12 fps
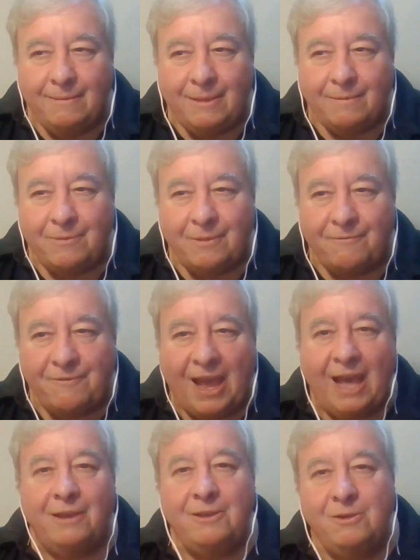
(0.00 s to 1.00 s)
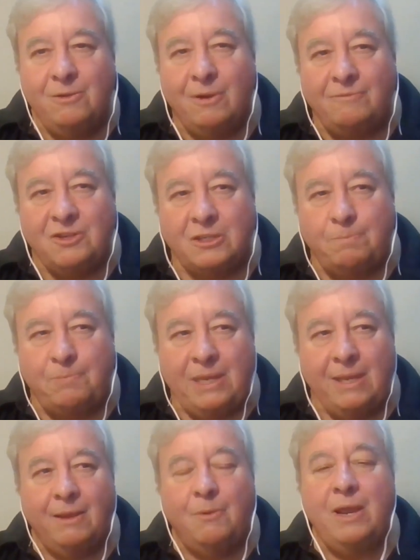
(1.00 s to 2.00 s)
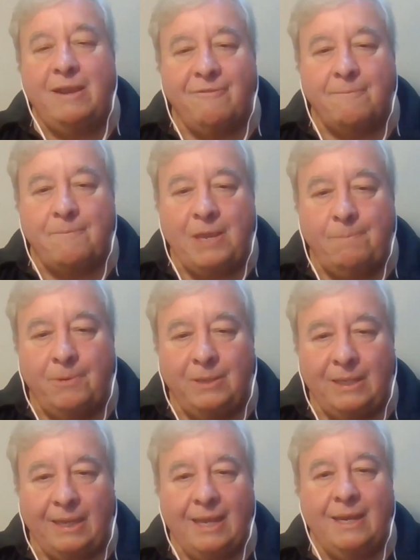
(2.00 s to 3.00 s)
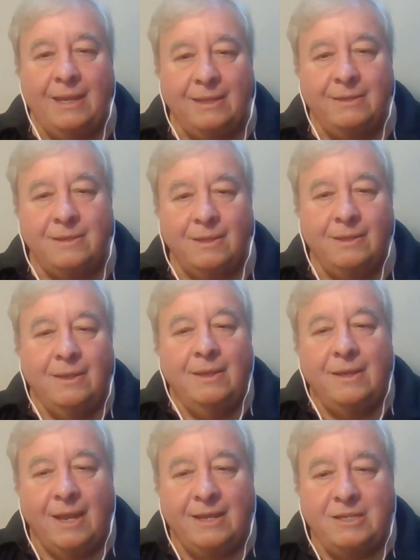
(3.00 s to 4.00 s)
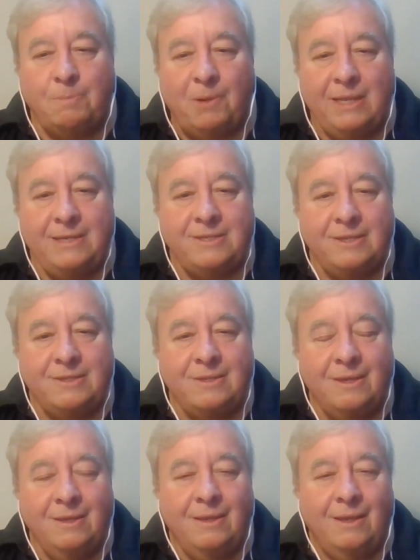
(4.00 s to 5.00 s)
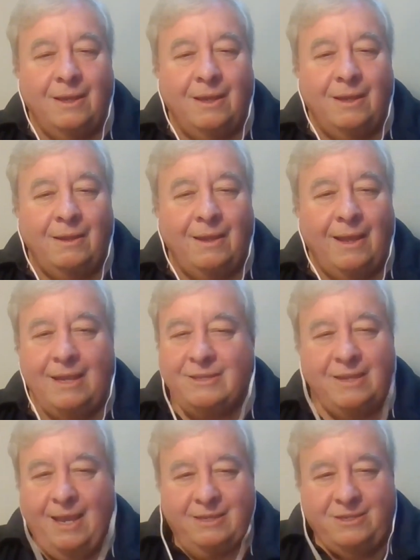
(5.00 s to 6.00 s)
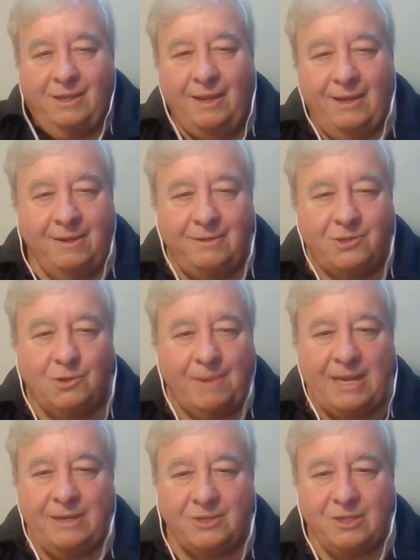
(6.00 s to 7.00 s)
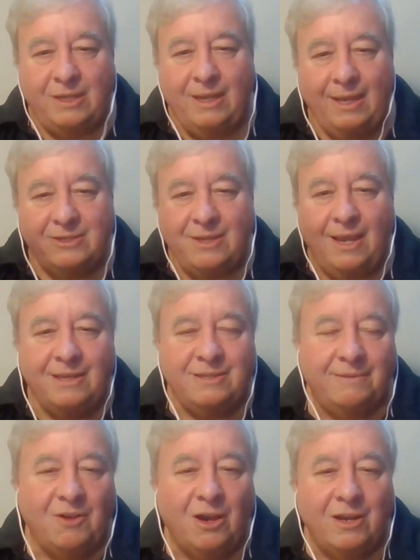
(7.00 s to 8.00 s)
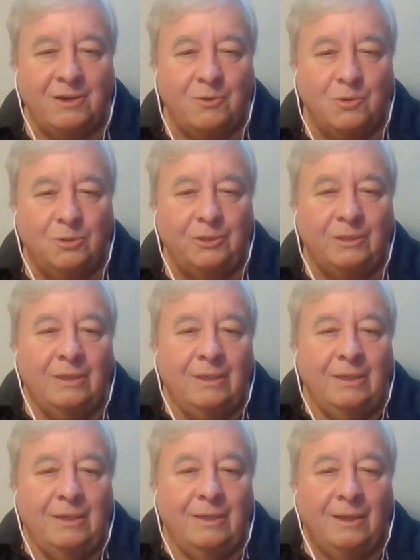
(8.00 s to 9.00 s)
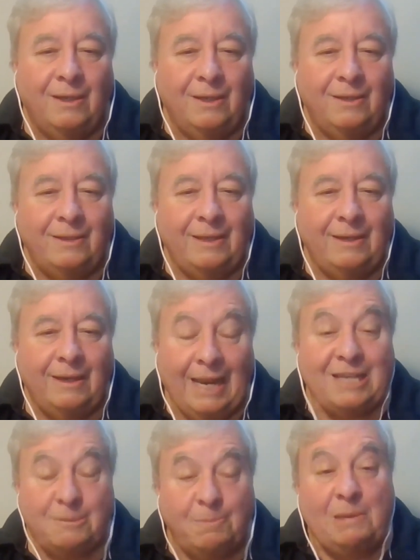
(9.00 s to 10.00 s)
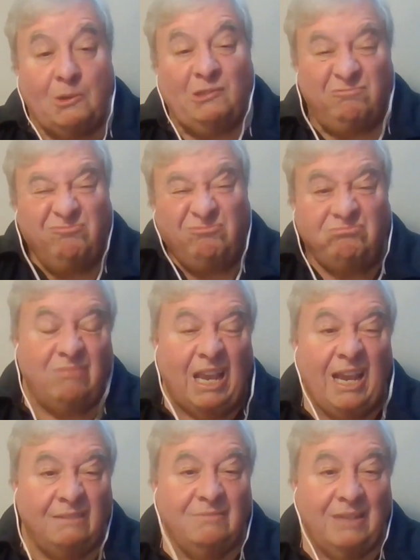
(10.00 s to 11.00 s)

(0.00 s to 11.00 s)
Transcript: the value of just being away from people and getting into nice places has escalated tremendously as I've gotten older, and less people. Yeah,